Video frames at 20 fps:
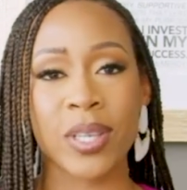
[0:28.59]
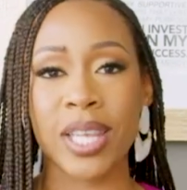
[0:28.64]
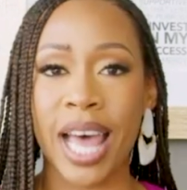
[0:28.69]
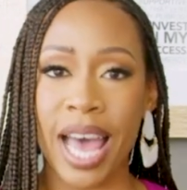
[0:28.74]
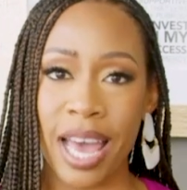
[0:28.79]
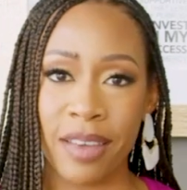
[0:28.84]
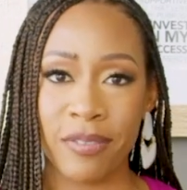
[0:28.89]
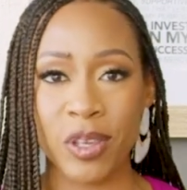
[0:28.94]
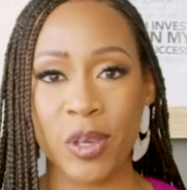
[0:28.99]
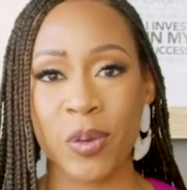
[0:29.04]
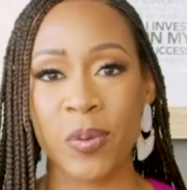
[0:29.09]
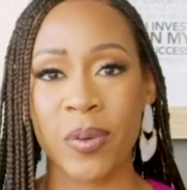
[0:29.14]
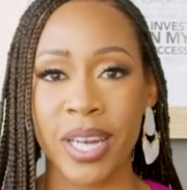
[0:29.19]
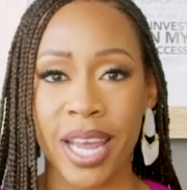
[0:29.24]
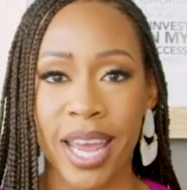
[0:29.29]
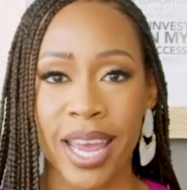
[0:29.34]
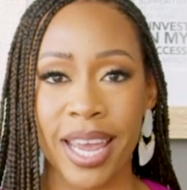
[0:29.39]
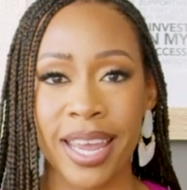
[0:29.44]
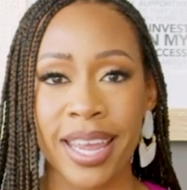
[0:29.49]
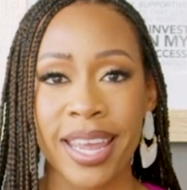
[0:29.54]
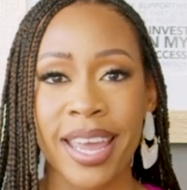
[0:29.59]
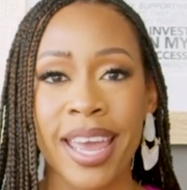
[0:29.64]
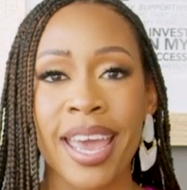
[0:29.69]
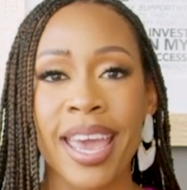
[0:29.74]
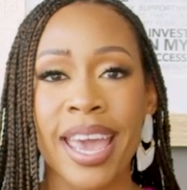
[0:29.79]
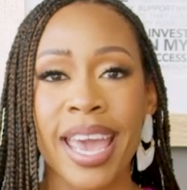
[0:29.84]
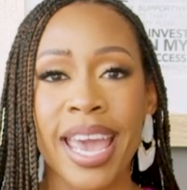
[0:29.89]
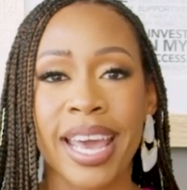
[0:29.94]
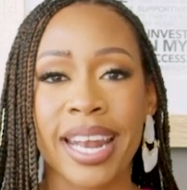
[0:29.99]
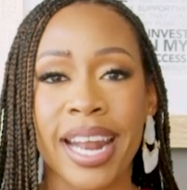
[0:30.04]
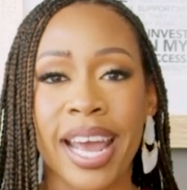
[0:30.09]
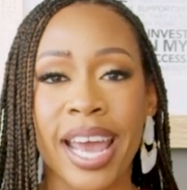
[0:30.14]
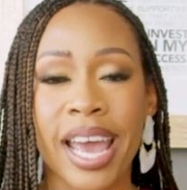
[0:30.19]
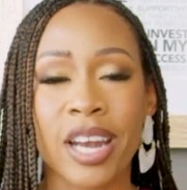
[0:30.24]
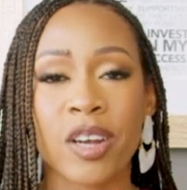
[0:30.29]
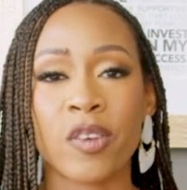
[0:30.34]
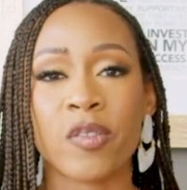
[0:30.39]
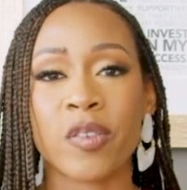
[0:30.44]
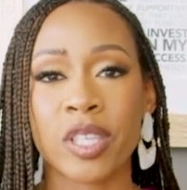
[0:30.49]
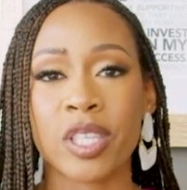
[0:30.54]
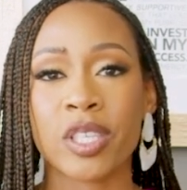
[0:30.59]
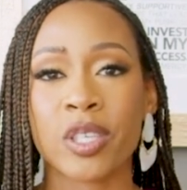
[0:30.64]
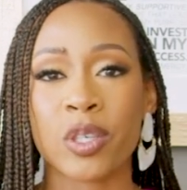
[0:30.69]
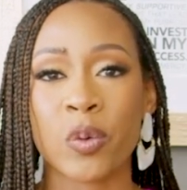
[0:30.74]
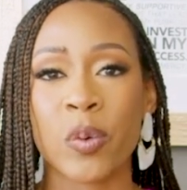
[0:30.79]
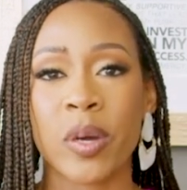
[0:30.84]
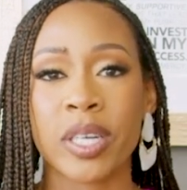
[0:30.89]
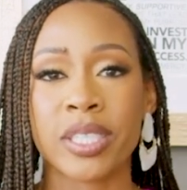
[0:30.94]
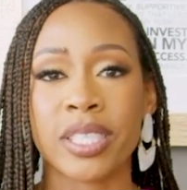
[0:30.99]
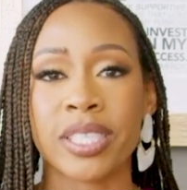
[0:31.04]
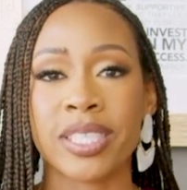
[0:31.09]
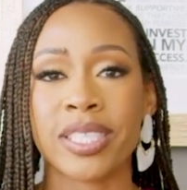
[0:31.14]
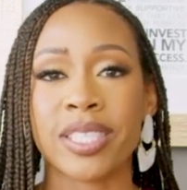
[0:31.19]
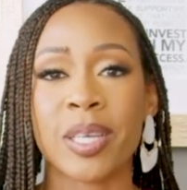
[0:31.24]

live Q&A, and I had a really good question.